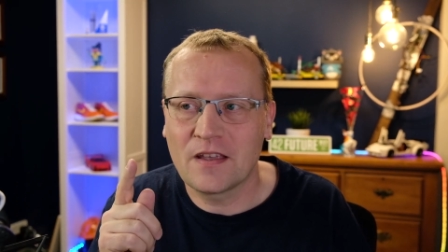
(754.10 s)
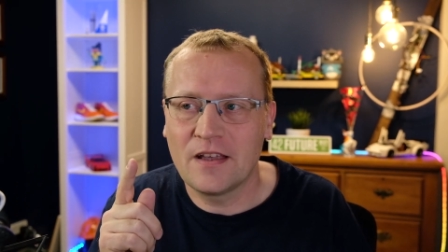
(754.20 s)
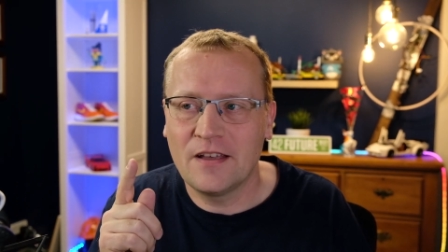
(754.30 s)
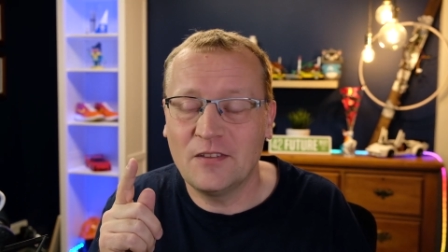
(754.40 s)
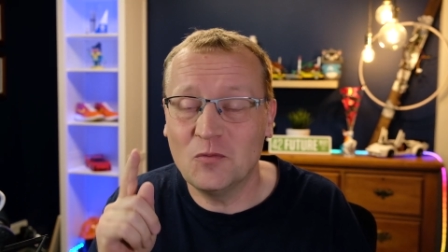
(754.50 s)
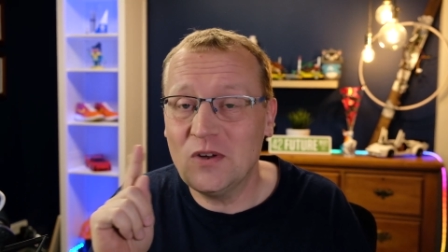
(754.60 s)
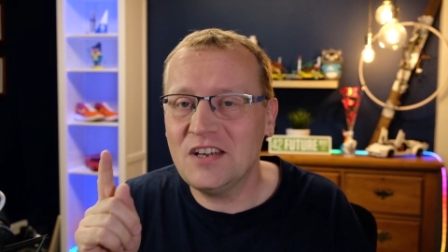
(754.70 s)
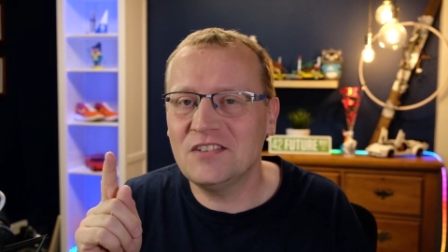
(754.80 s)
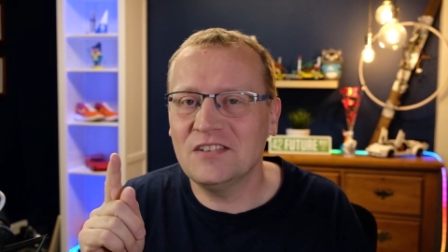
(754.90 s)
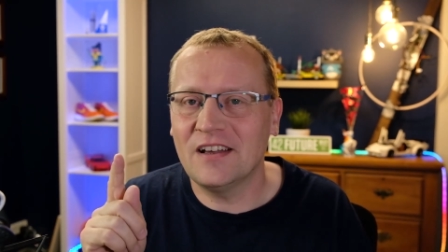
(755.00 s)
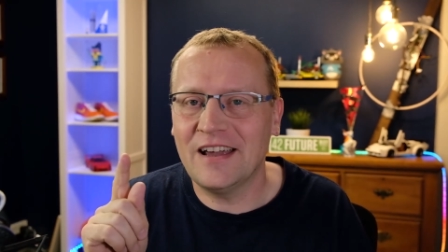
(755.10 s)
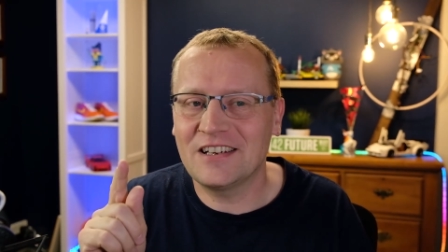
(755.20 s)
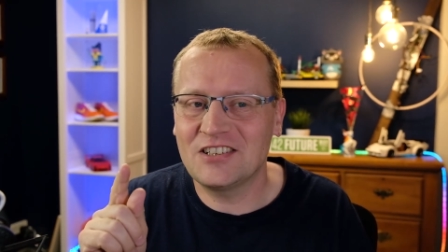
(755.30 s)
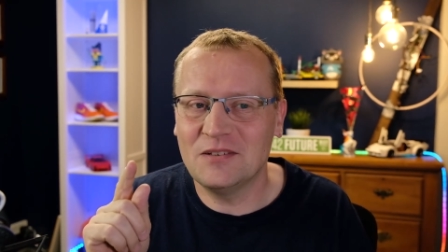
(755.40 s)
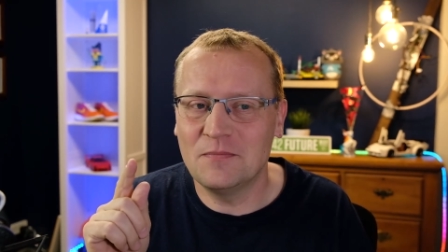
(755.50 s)
the reason I
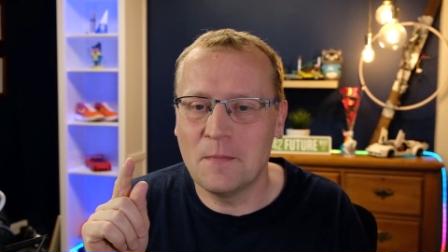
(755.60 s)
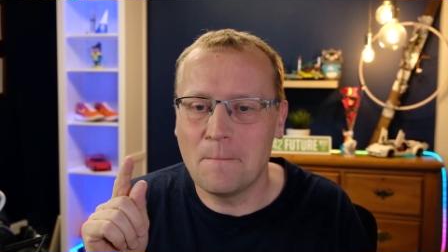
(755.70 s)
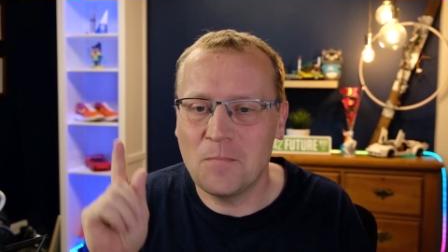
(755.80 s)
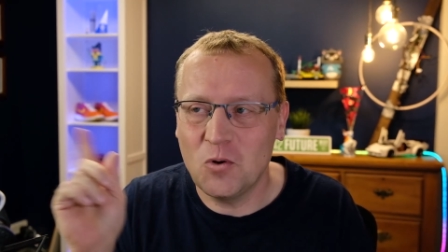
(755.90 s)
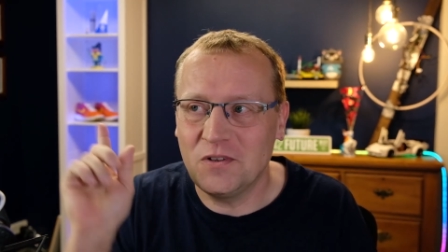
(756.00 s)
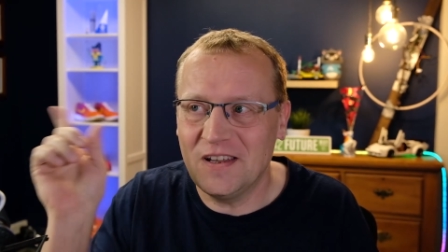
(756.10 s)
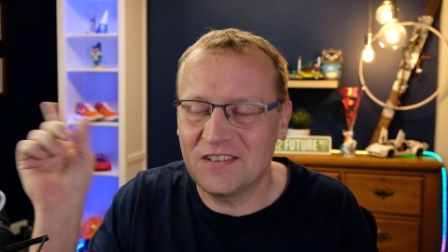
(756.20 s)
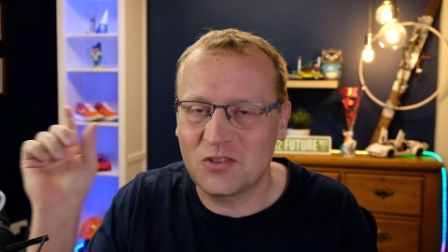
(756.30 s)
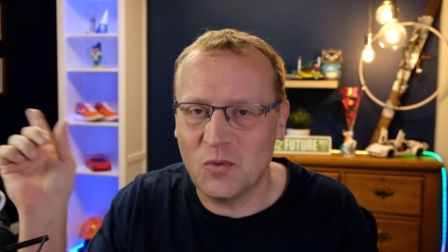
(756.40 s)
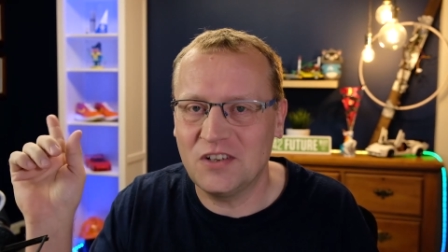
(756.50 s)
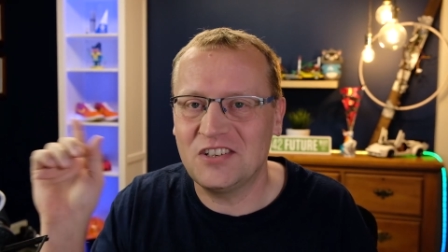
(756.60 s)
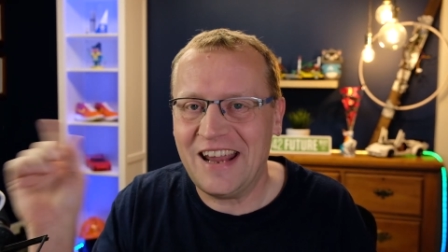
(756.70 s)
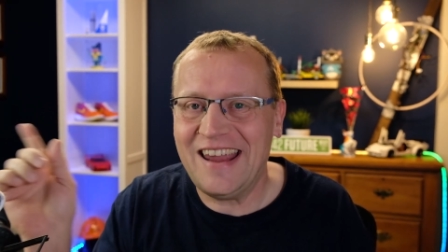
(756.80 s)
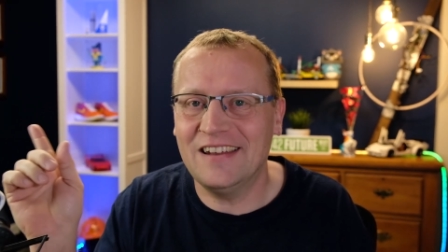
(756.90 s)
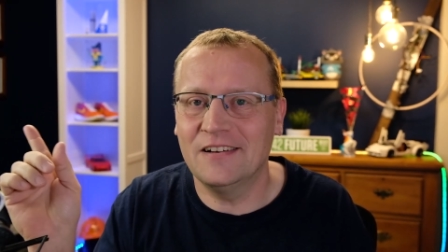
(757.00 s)
actually put this switch
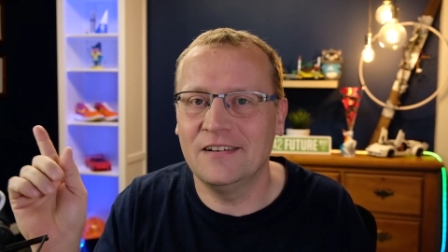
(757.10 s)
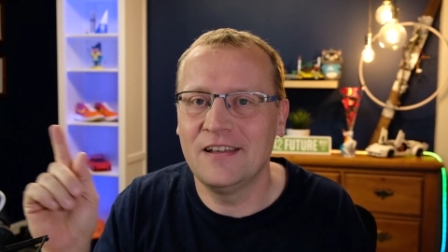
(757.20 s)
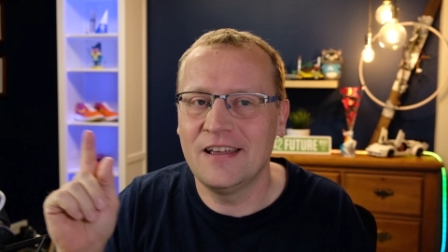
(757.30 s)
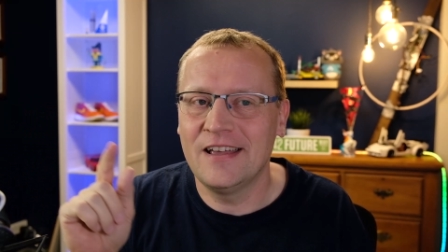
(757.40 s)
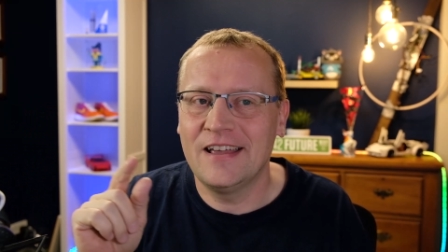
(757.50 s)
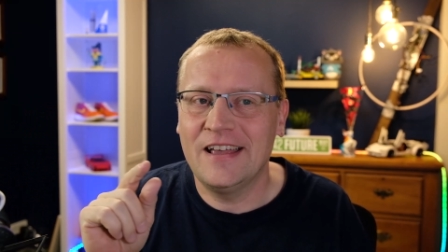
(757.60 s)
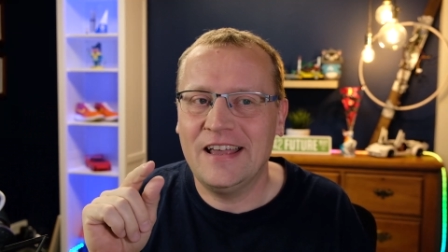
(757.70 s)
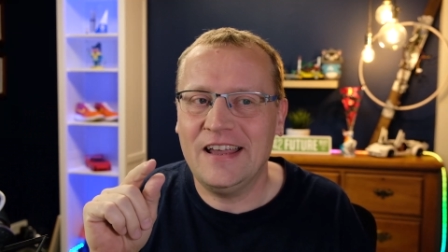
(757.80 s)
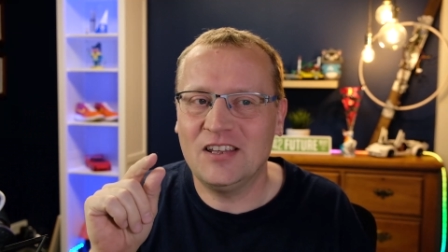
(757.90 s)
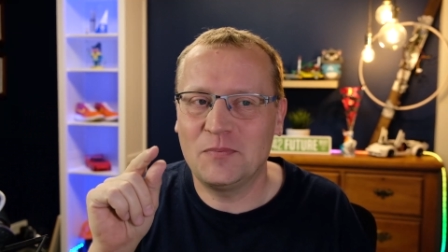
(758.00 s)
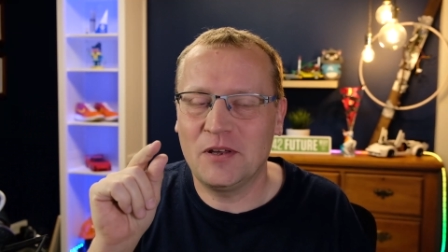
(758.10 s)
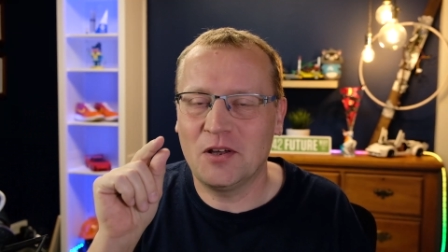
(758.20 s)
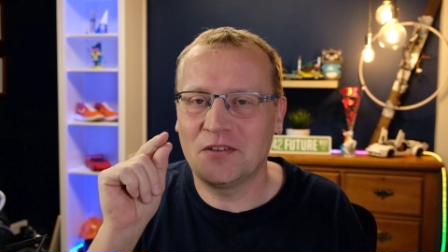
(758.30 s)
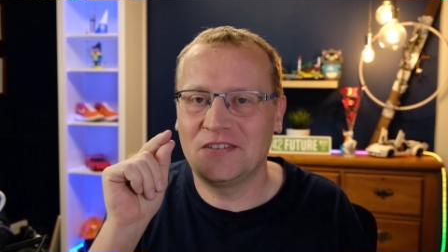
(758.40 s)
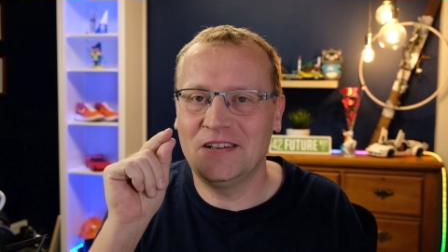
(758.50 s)
in is
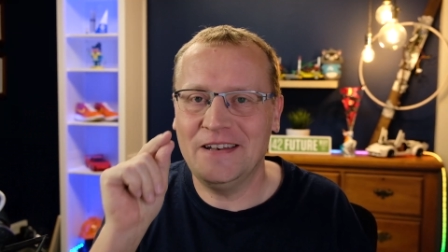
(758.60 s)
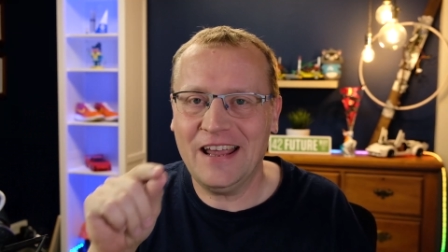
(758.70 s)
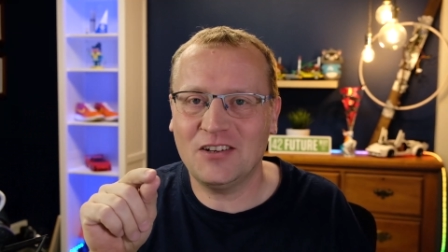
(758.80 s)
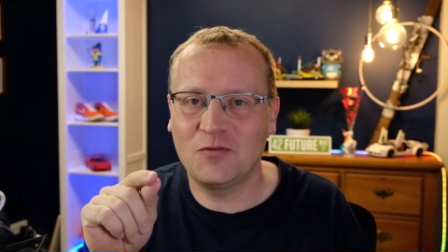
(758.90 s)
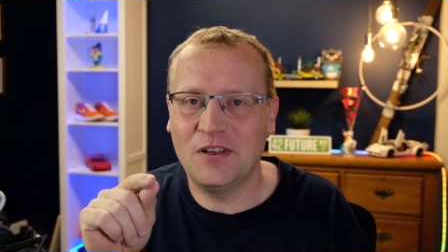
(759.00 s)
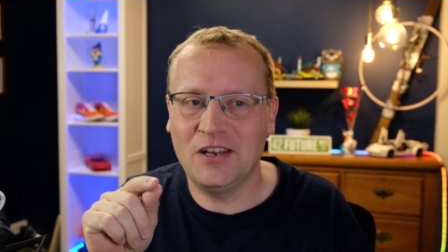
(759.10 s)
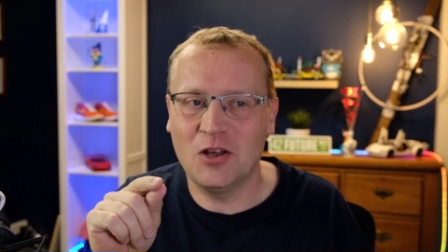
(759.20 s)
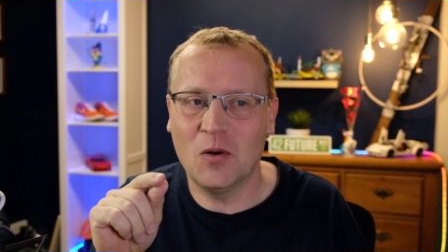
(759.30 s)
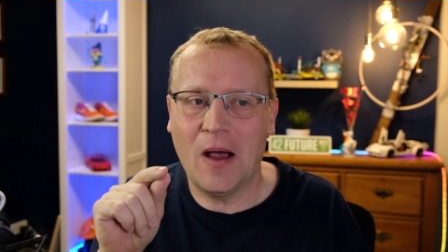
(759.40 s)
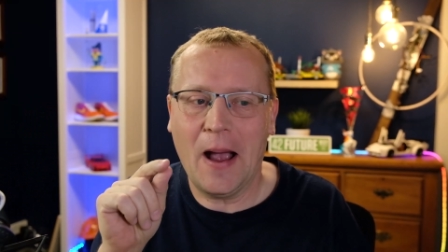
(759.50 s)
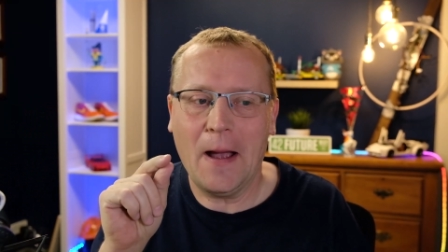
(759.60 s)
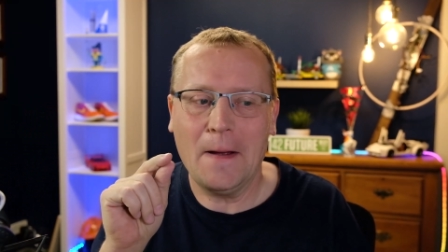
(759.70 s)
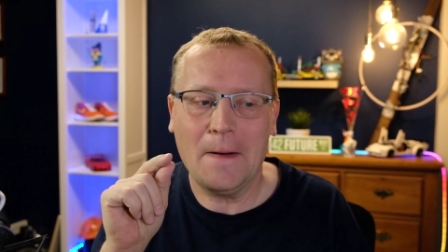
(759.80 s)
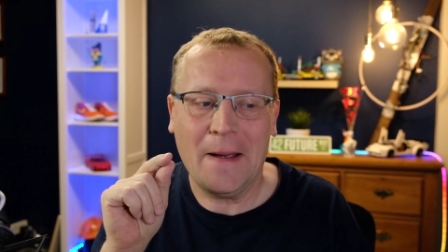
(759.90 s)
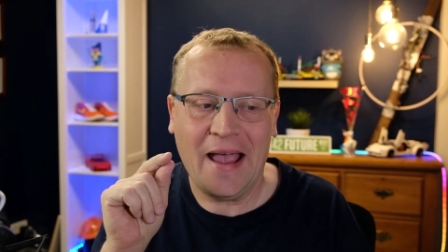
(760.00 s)
because the next video
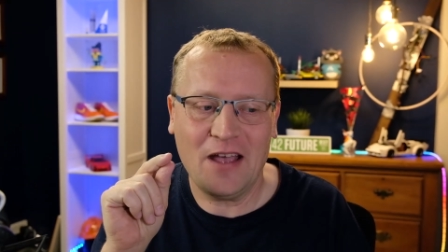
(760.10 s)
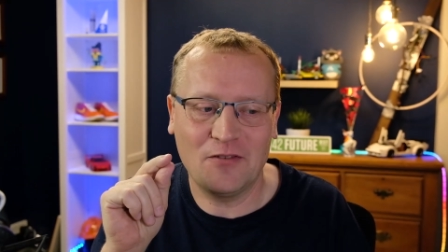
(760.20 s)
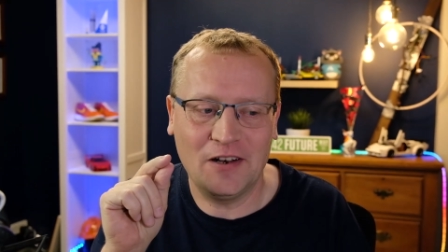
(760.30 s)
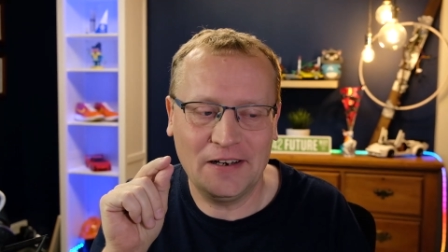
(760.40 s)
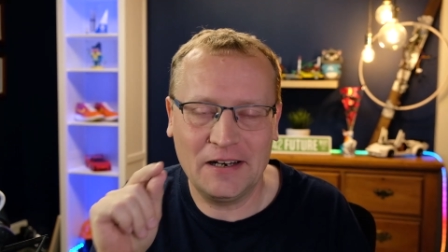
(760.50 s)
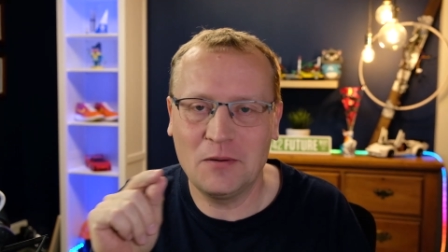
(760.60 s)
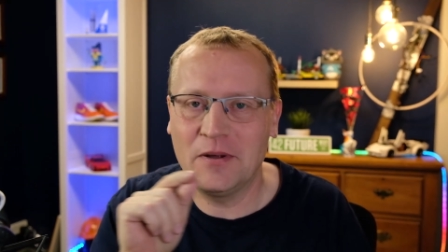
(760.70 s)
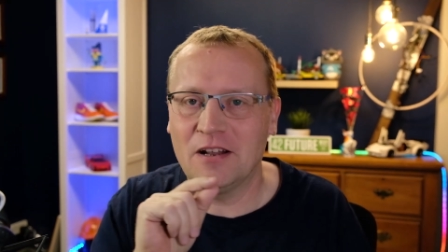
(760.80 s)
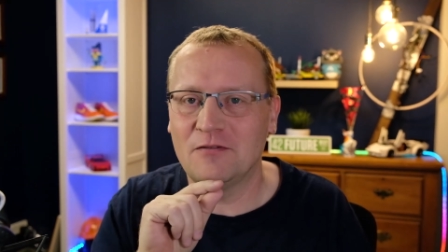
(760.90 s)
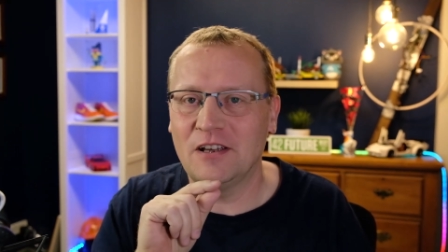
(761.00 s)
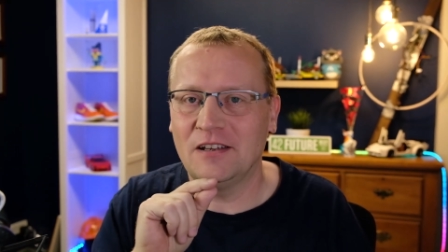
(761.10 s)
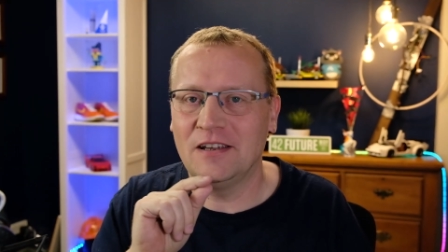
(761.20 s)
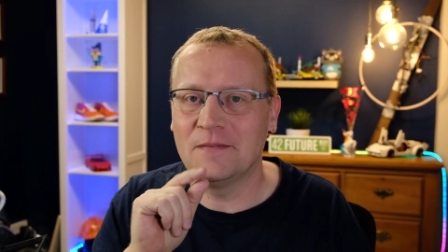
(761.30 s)
I'll have a little bit of a